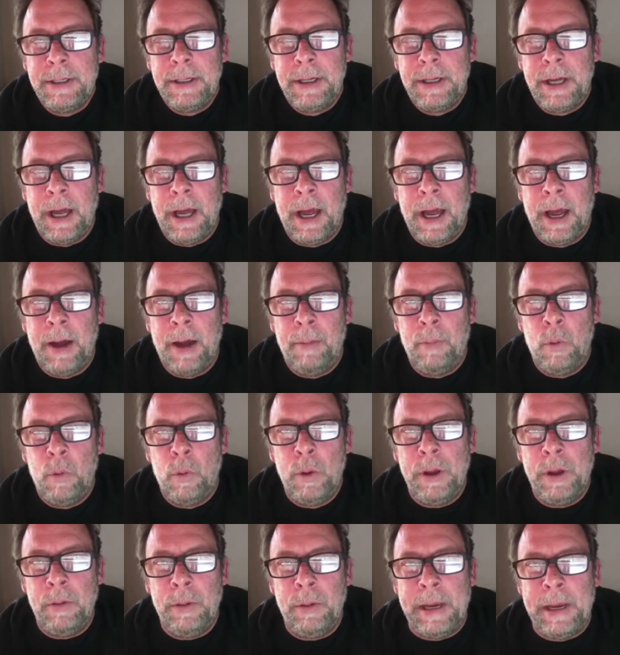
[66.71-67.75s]
Um, we,
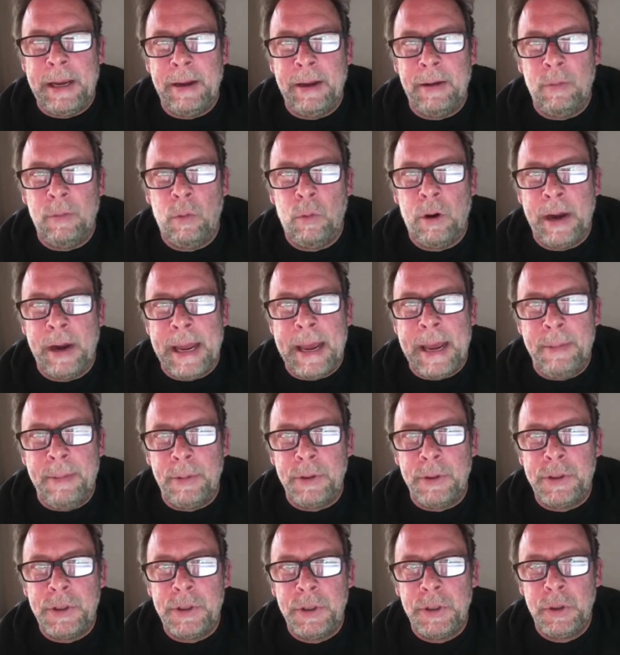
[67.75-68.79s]
we can we're able
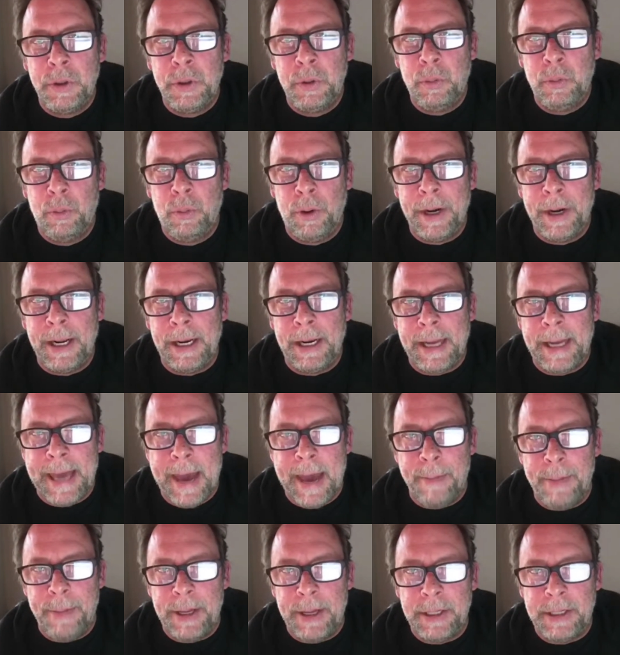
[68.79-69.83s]
to bring a
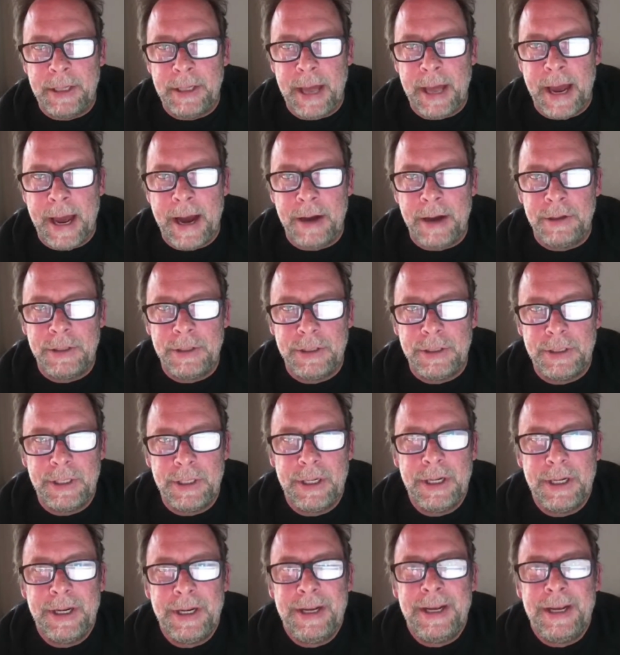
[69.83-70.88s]
lamp into the house
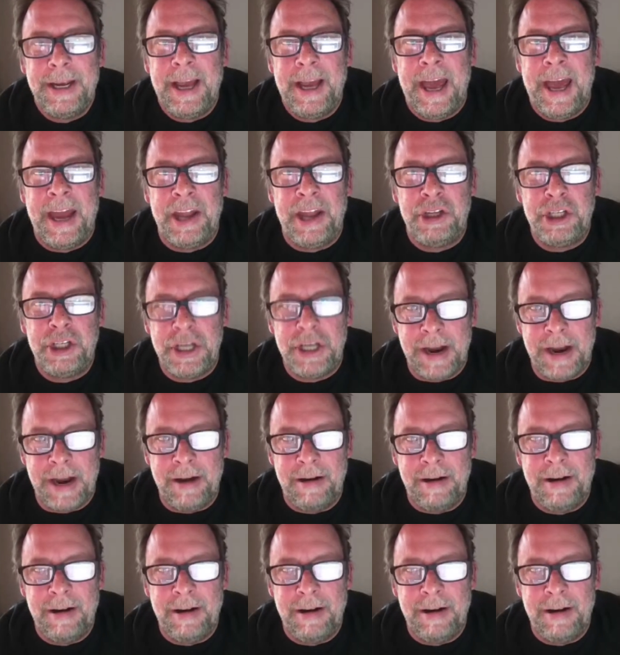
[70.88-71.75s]
and a chair